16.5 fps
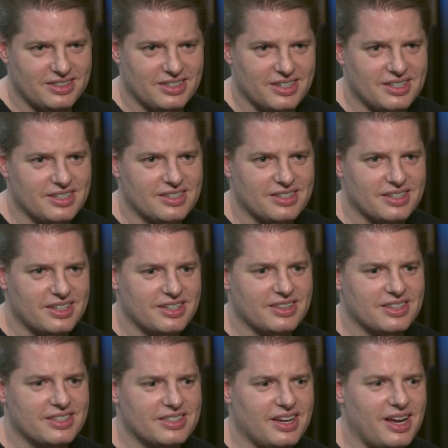And,
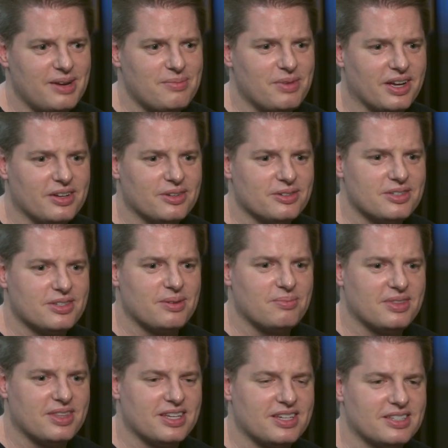and the time I know
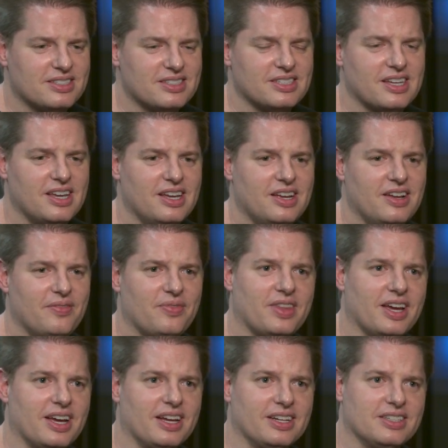some things
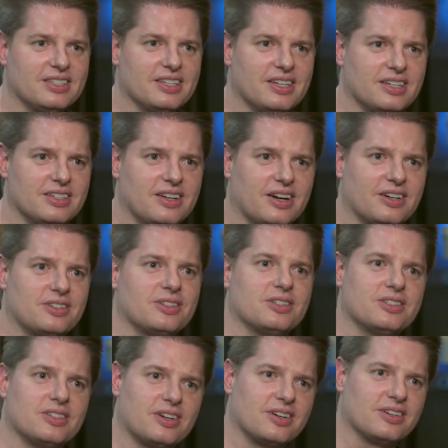that uh,
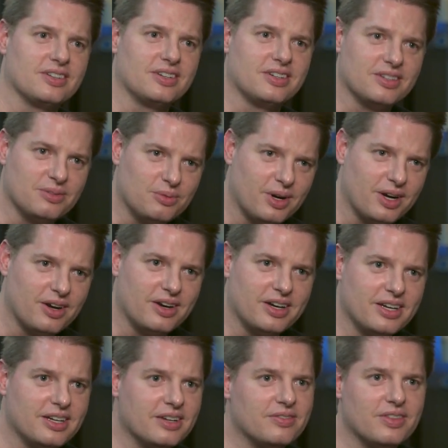doctors are a little
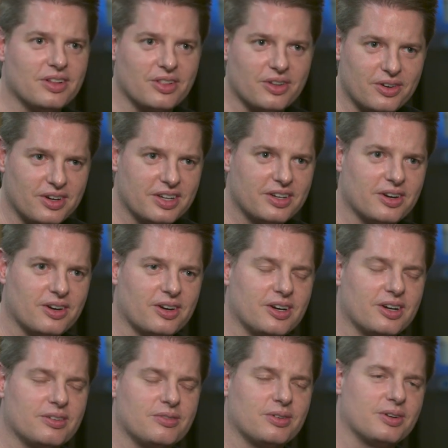wary of the learning
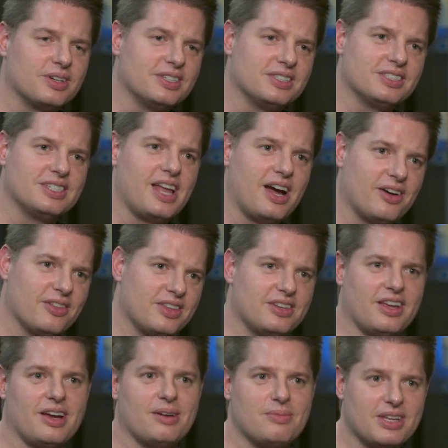curve or is now the
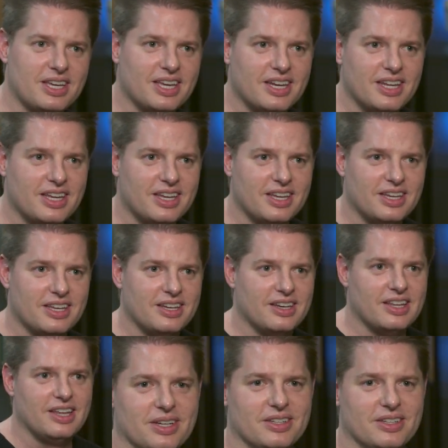time to get in.